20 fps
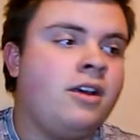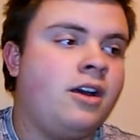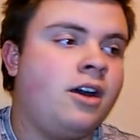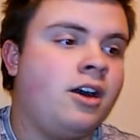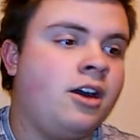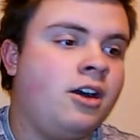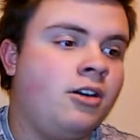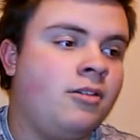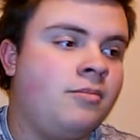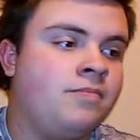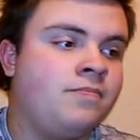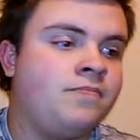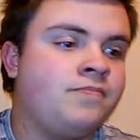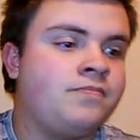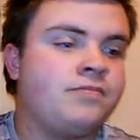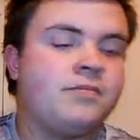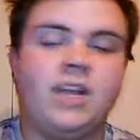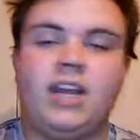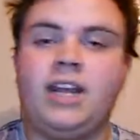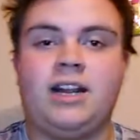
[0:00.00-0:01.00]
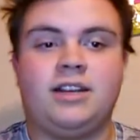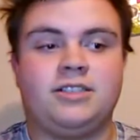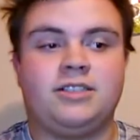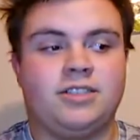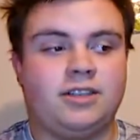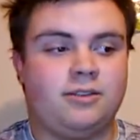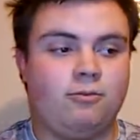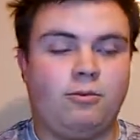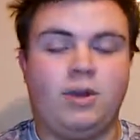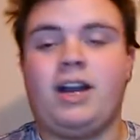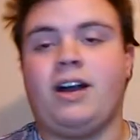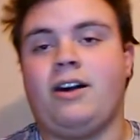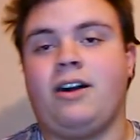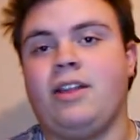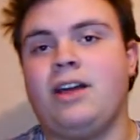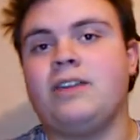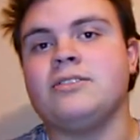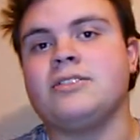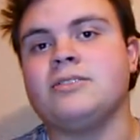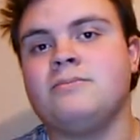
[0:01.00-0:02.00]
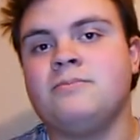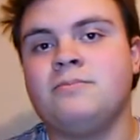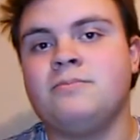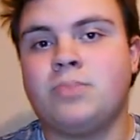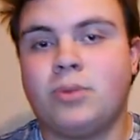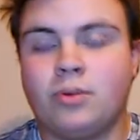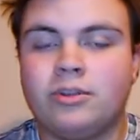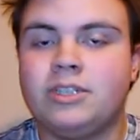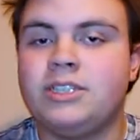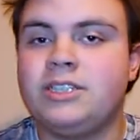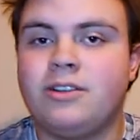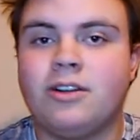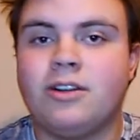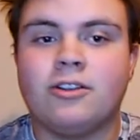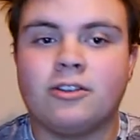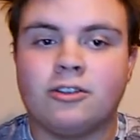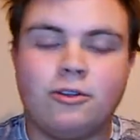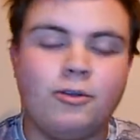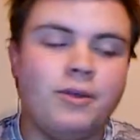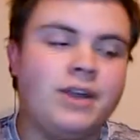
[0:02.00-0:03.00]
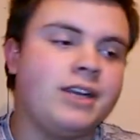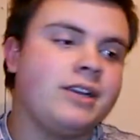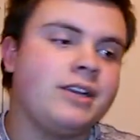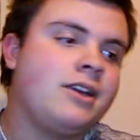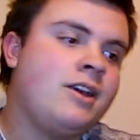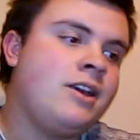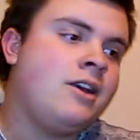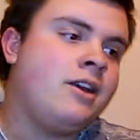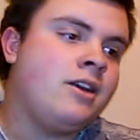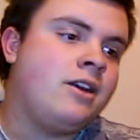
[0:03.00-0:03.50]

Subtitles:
And I was like, wow, that was pretty darn quick.